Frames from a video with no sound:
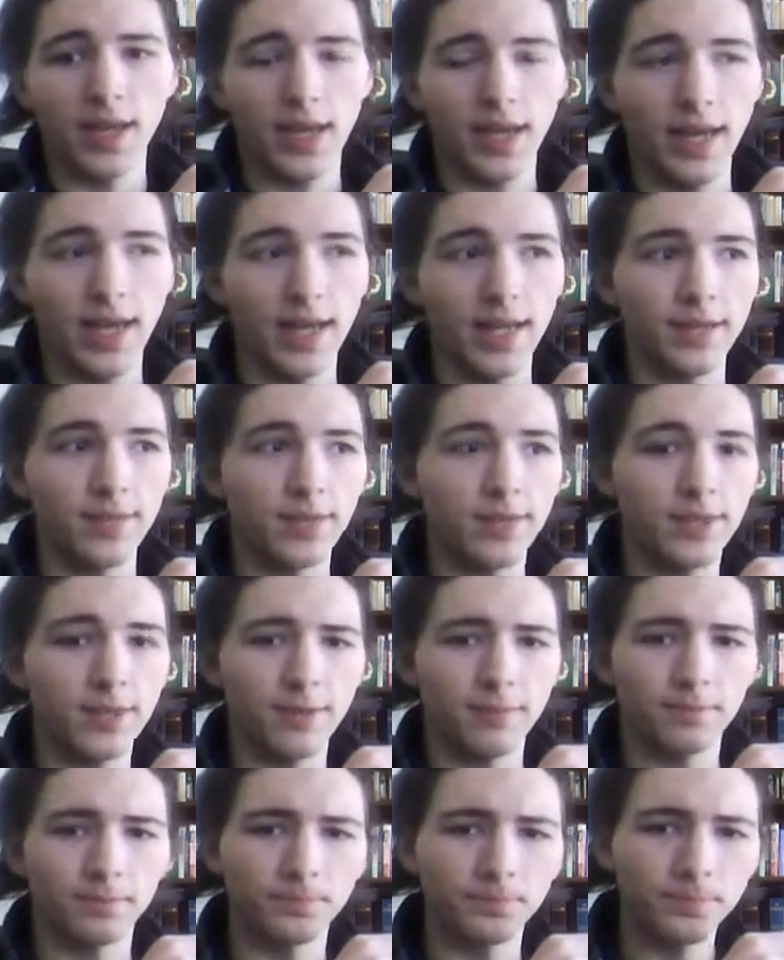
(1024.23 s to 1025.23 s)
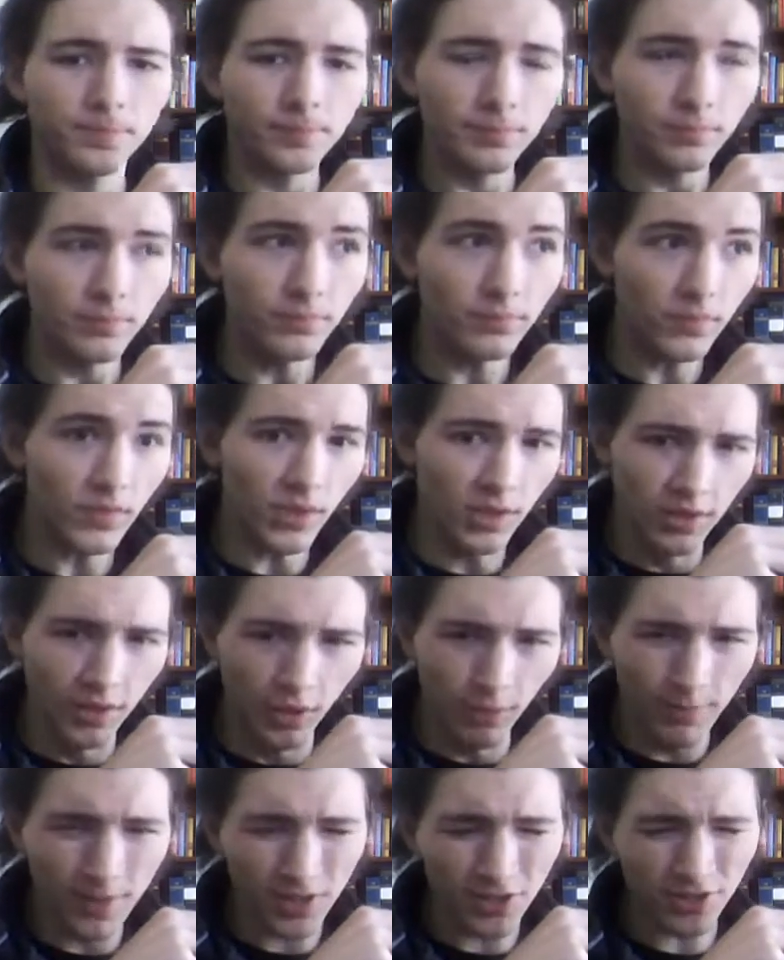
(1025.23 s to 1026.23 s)
And
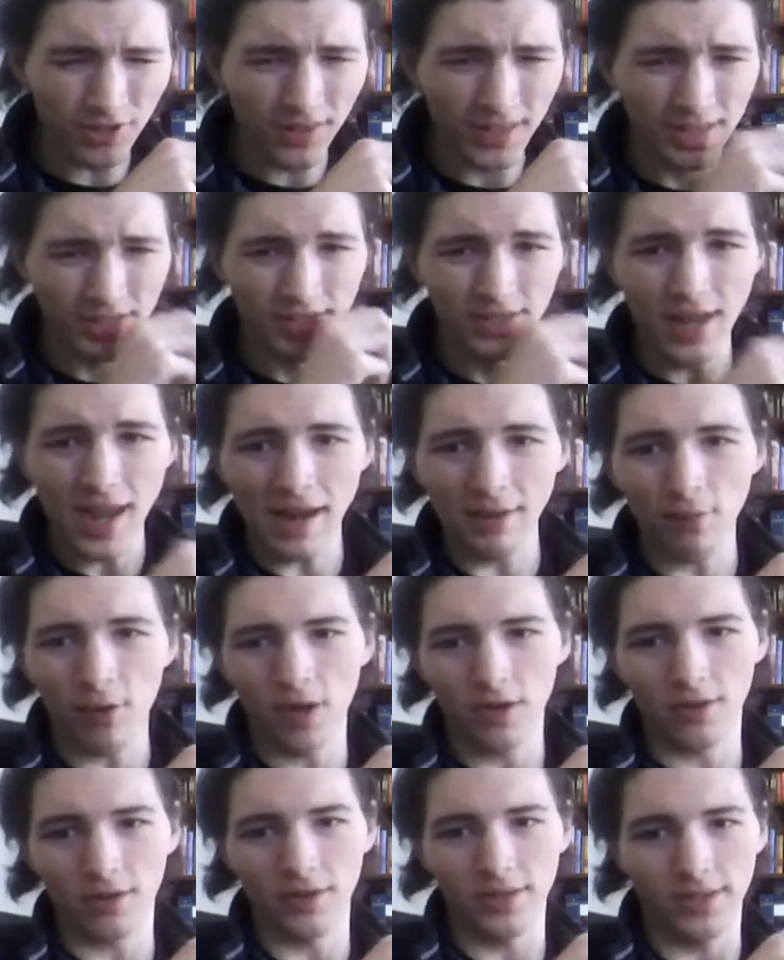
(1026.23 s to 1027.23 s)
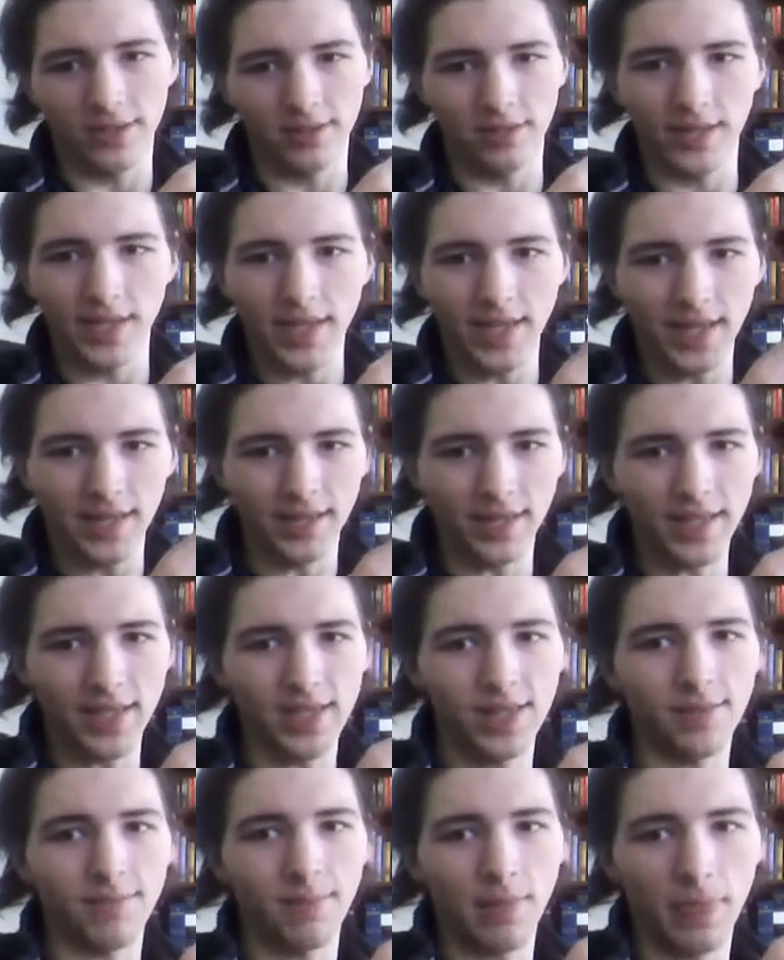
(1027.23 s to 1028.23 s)
originally Skywalker is leading
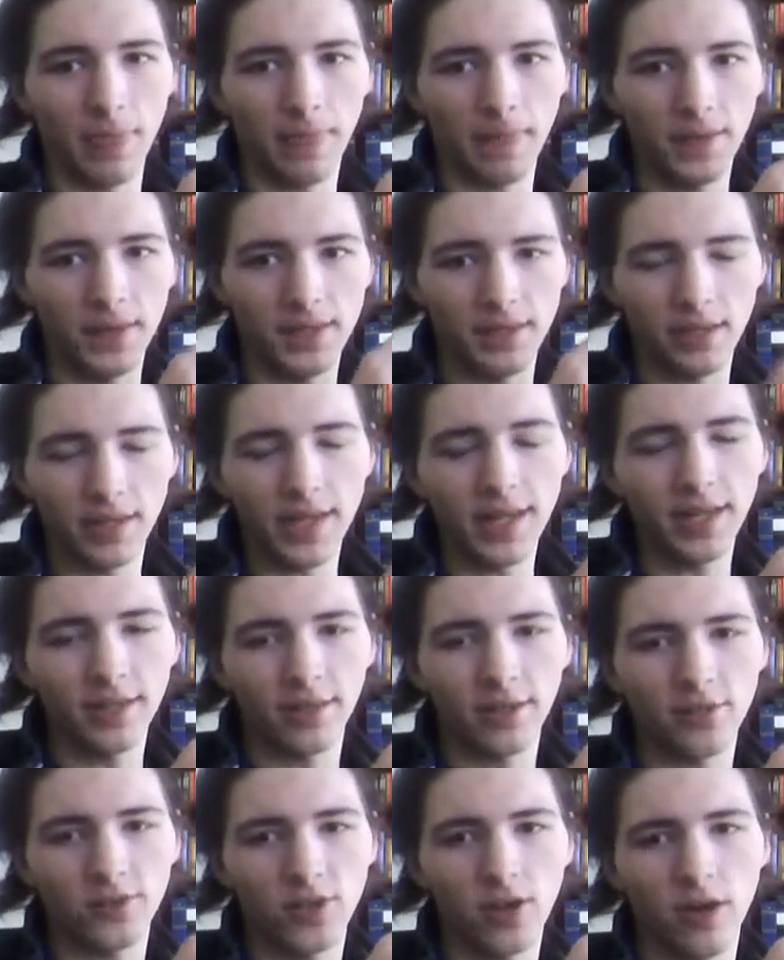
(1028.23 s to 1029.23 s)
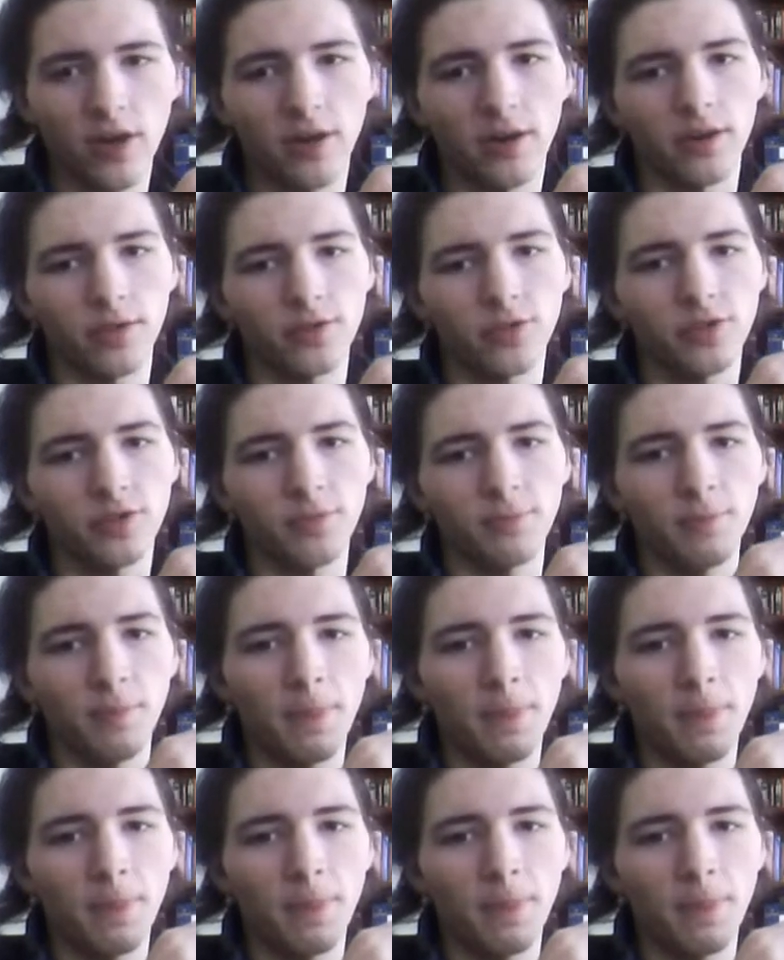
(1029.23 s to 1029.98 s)
the charge,